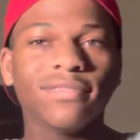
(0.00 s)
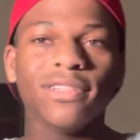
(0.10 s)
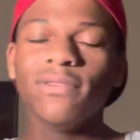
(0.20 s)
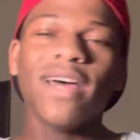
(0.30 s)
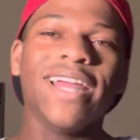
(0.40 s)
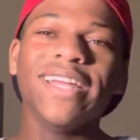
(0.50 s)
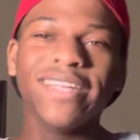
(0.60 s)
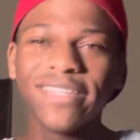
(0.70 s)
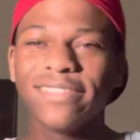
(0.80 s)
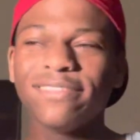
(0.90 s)
not
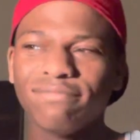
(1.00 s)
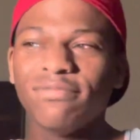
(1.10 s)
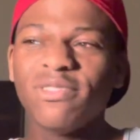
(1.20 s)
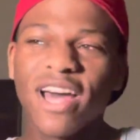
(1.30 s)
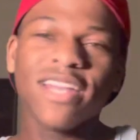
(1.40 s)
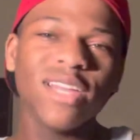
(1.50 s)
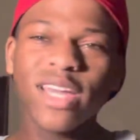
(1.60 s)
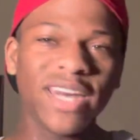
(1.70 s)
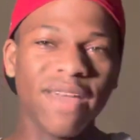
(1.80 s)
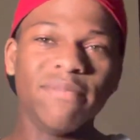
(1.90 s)

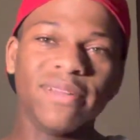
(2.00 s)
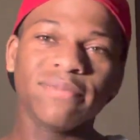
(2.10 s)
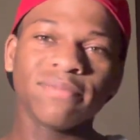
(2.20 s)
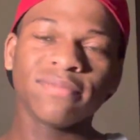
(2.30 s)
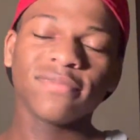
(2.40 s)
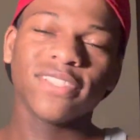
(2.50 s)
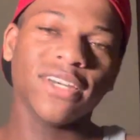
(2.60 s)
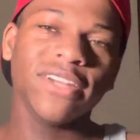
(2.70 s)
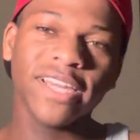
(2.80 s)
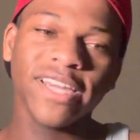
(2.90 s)
looking at me.
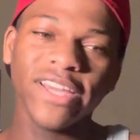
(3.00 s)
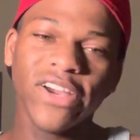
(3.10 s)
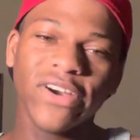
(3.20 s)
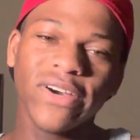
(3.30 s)
So then